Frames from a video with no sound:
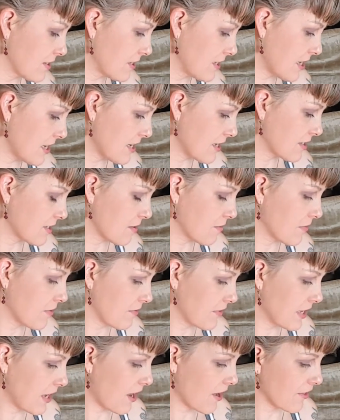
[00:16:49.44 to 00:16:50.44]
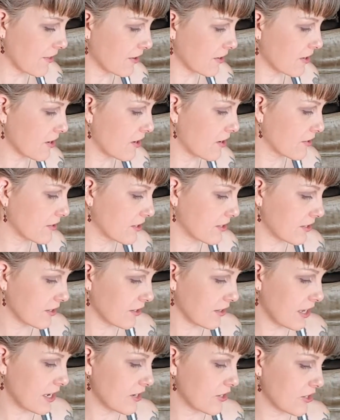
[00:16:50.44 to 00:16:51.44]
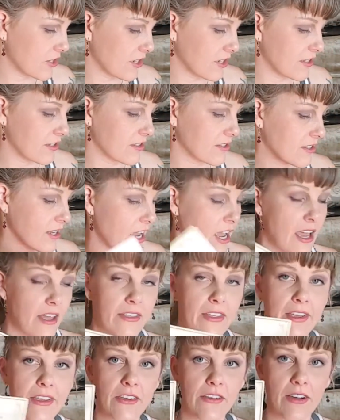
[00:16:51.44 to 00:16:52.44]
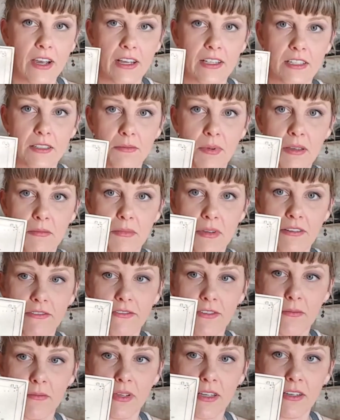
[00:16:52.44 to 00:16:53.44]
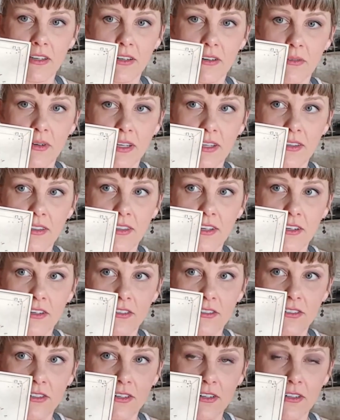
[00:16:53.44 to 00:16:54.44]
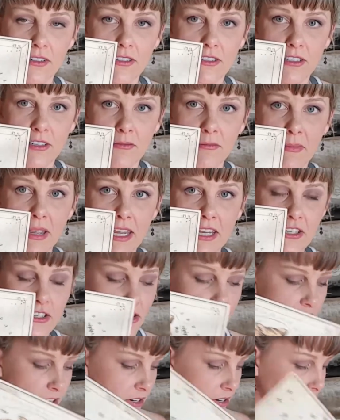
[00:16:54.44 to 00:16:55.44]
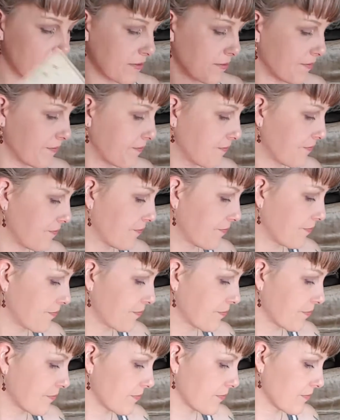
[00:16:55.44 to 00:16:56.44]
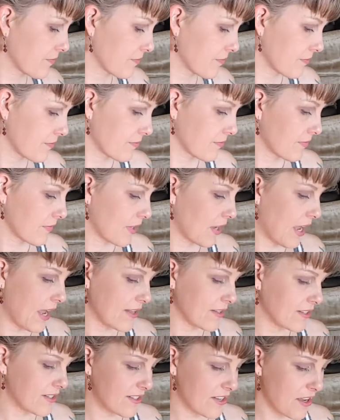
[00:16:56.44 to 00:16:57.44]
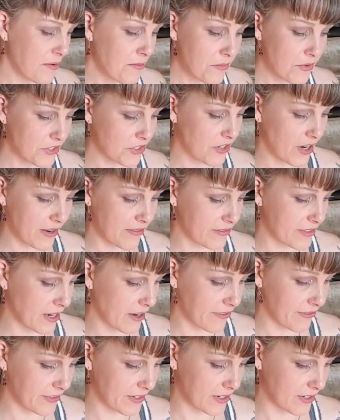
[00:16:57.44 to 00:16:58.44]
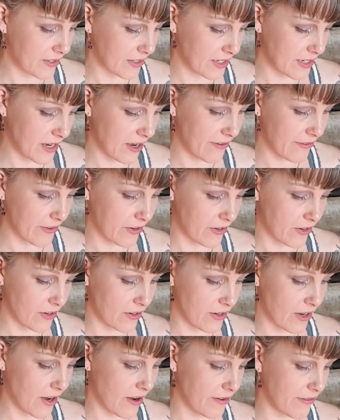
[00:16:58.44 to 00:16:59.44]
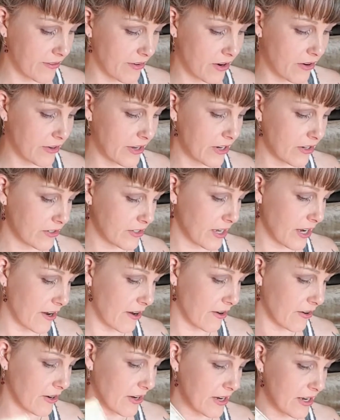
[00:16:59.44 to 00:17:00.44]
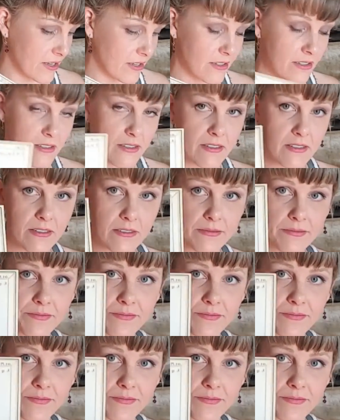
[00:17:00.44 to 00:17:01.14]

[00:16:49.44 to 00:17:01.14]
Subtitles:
see some of the other constellations that you guys might be familiar with. There's Ursa Major, and some which I've definitely never heard of. Oh, here's Aries.